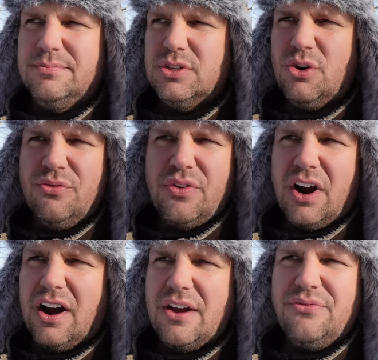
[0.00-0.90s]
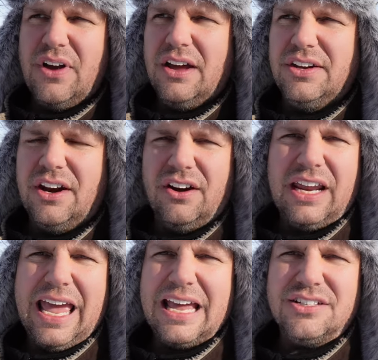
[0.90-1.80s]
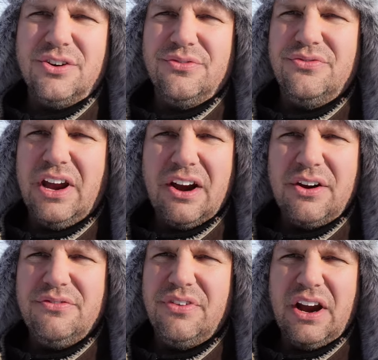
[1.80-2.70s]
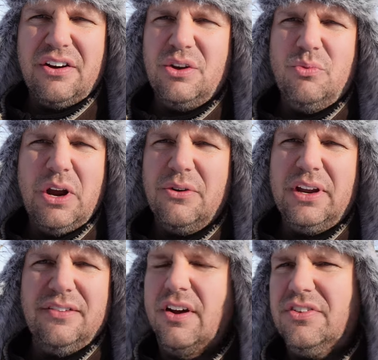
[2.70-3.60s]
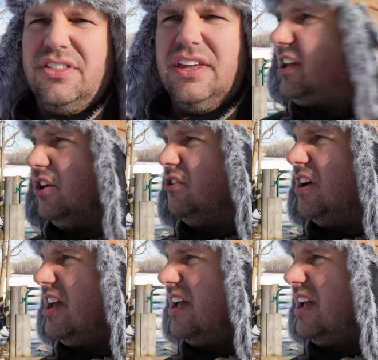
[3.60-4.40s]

So far, I've found that our cats are very, very weary of everything, you know.